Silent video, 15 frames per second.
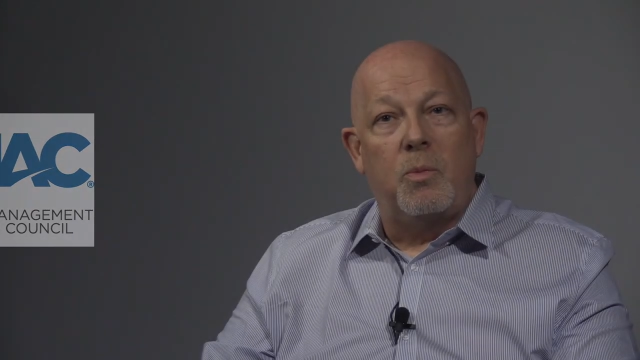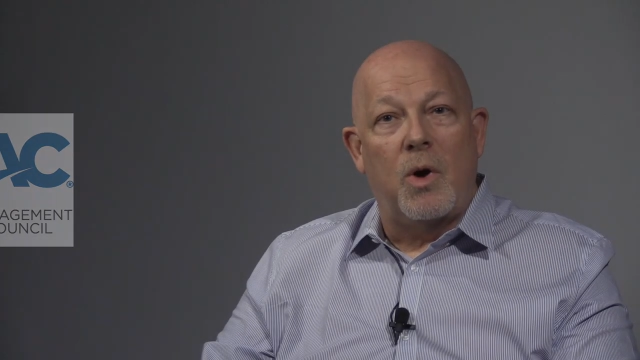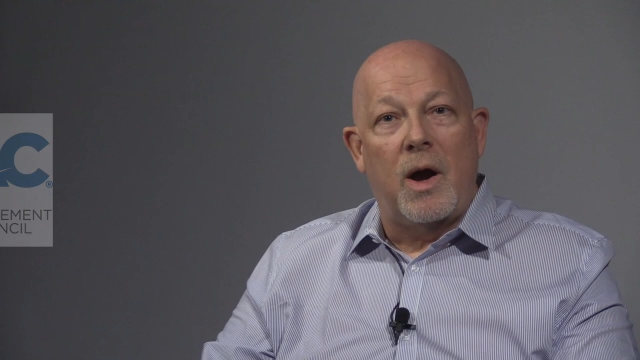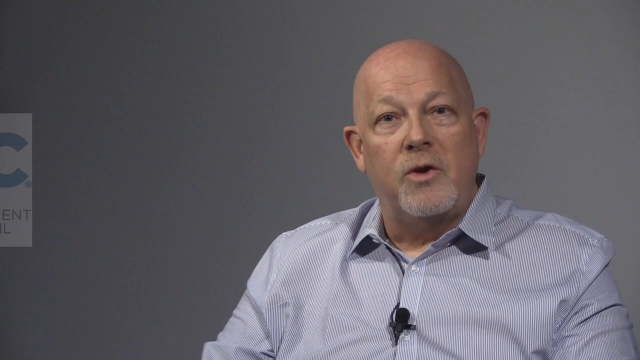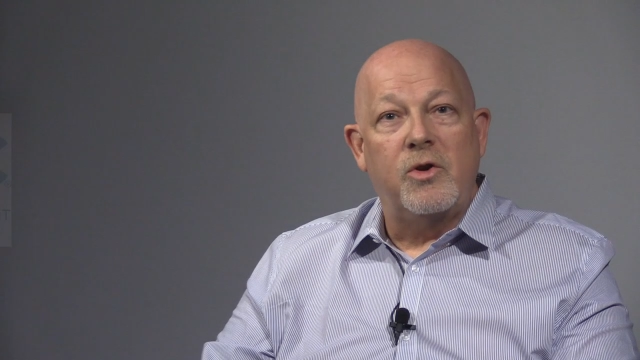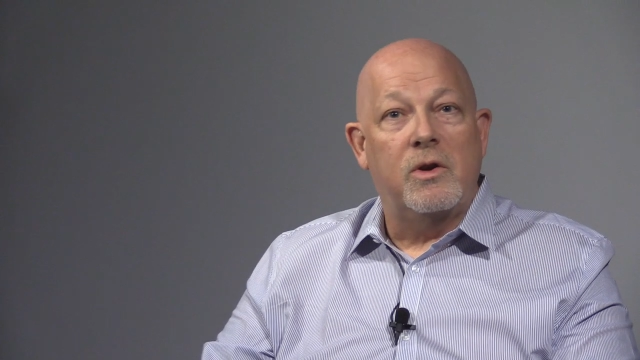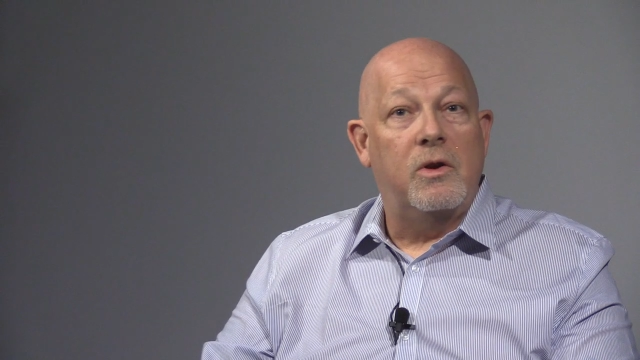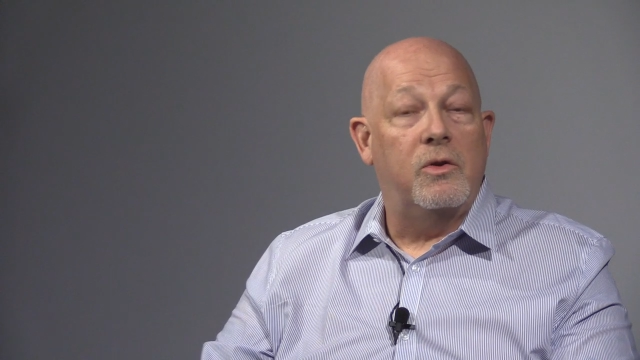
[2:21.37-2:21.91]

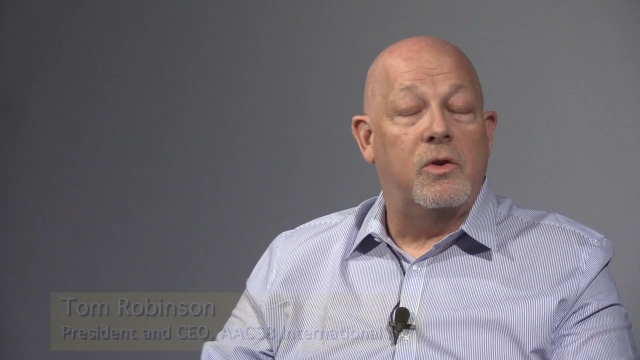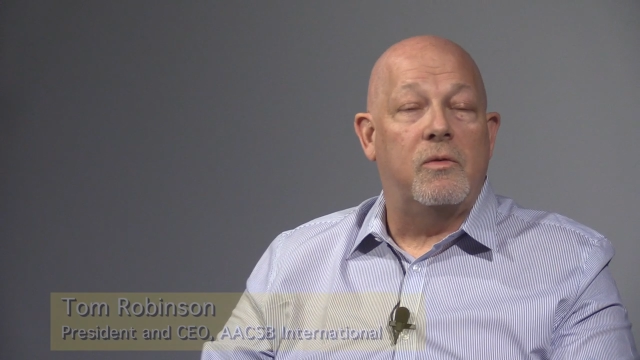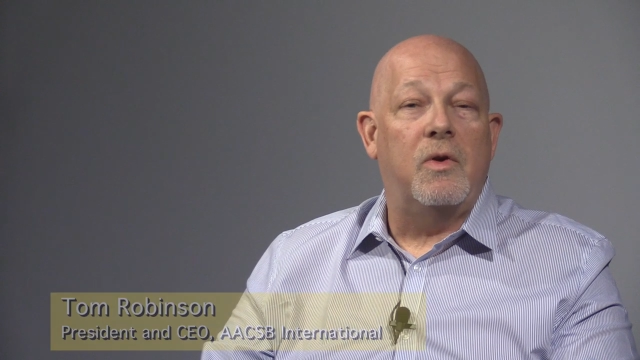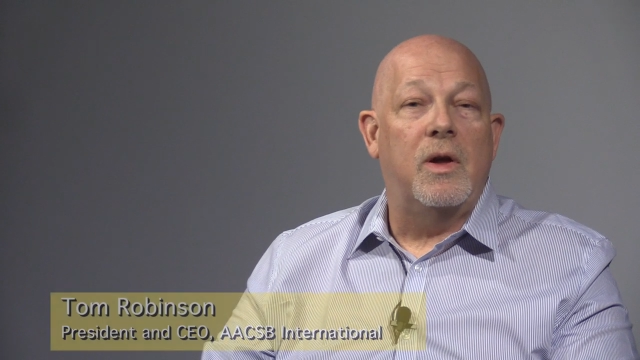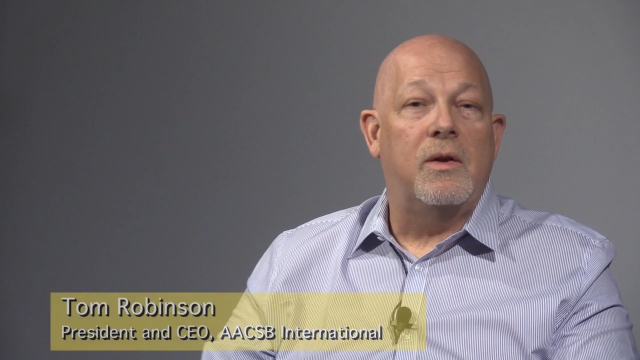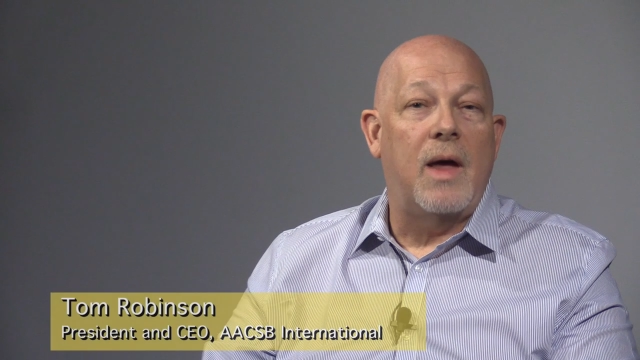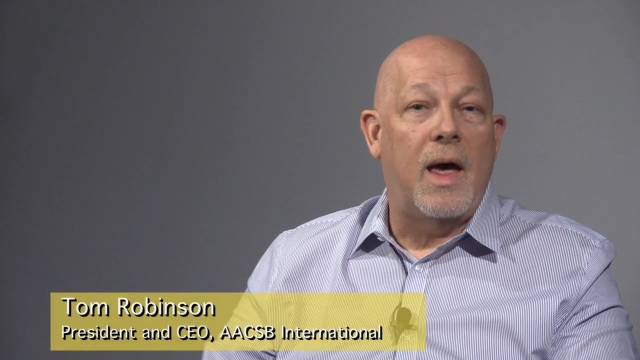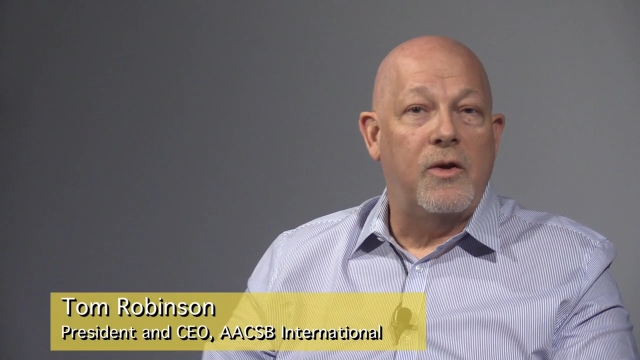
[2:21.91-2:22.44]
project is a
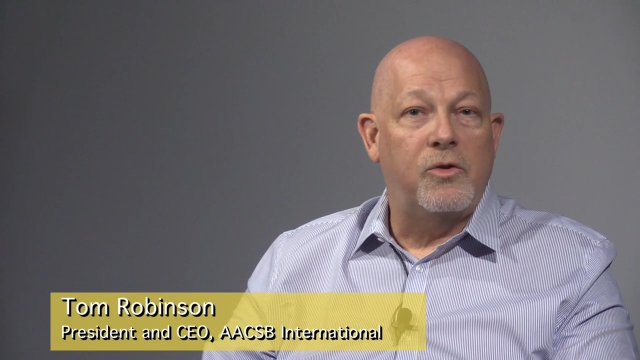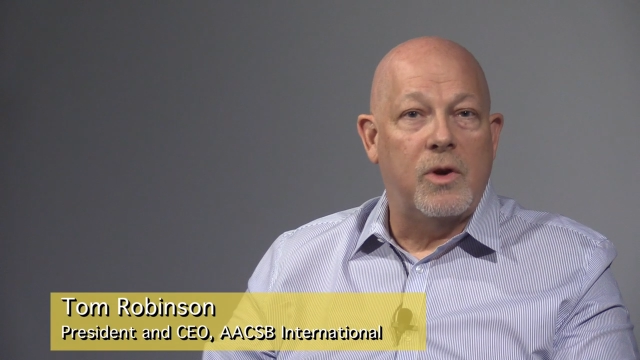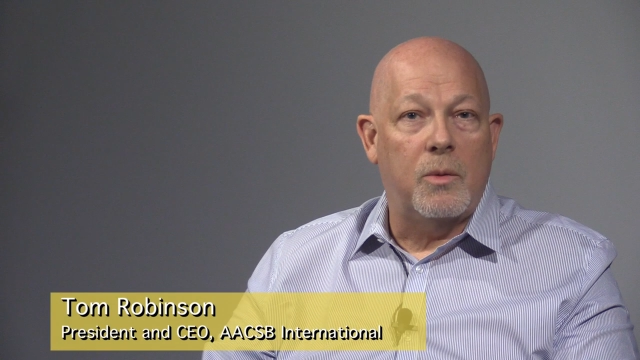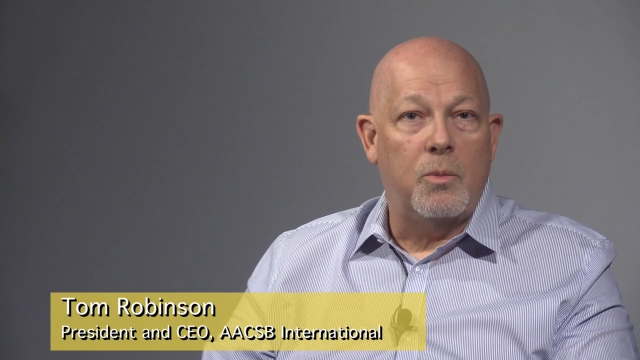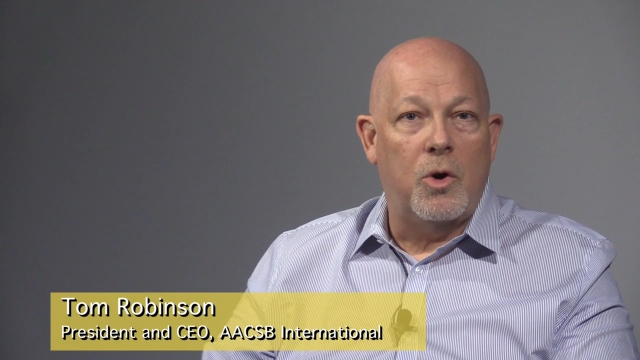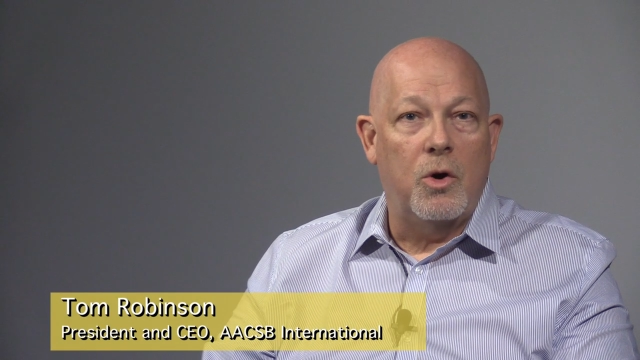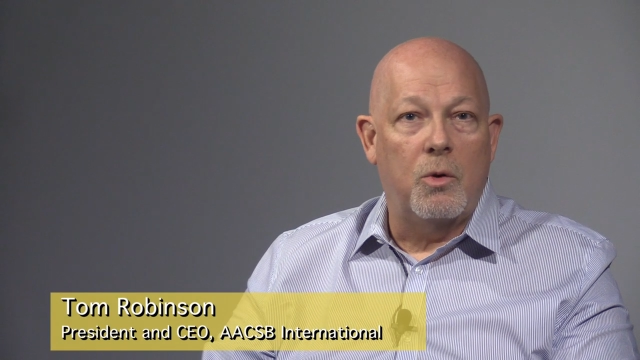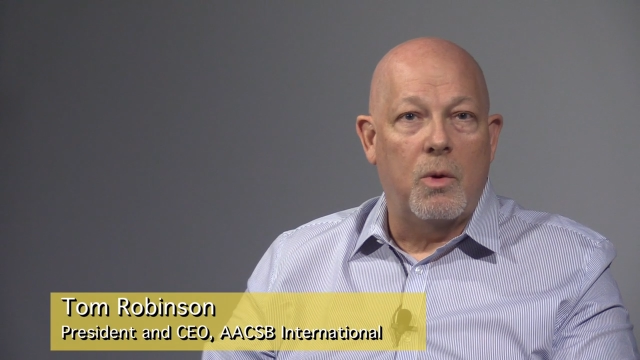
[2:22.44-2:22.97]

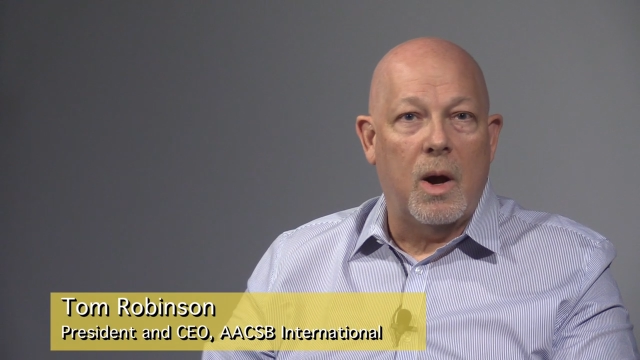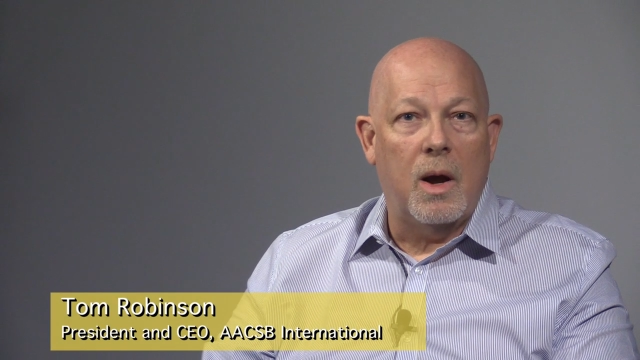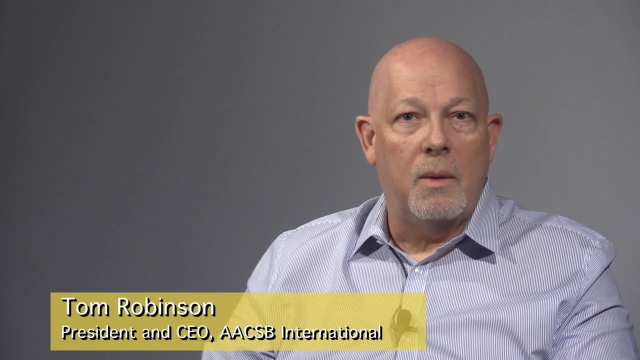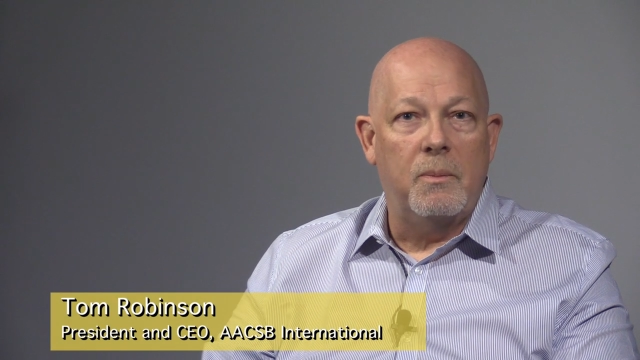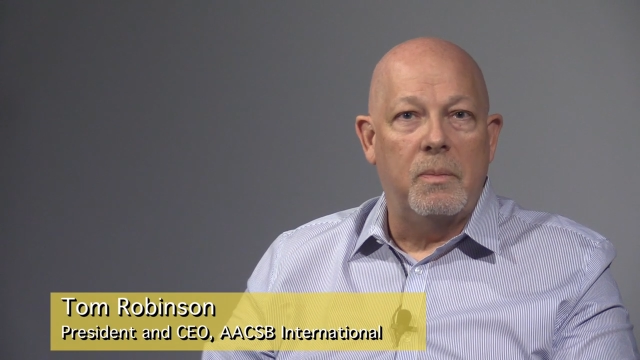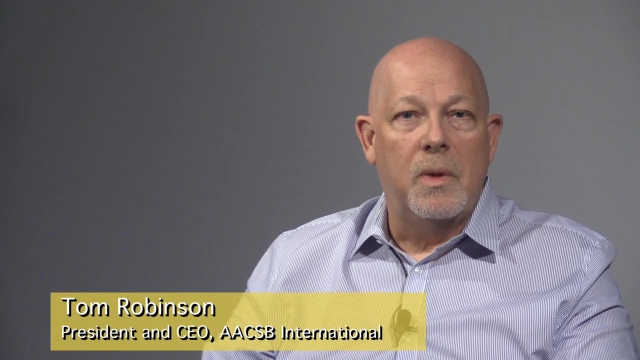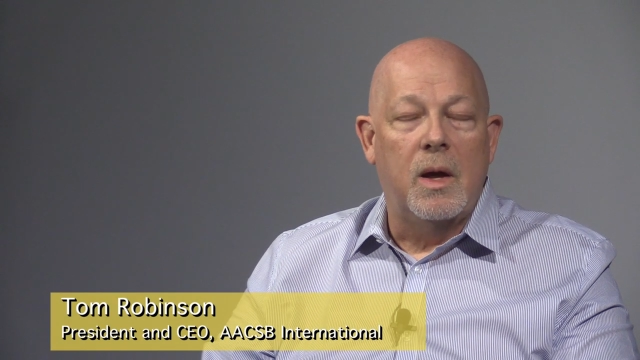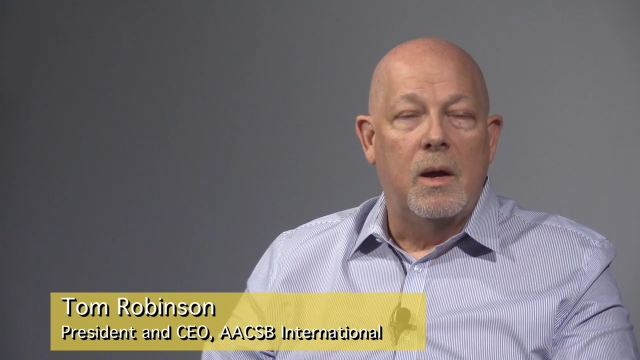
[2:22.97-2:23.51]
fantastic
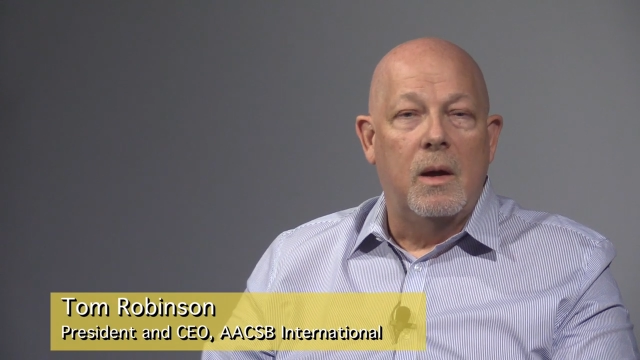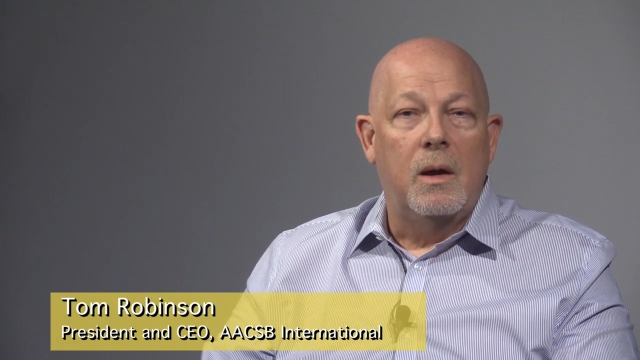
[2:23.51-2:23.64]
program.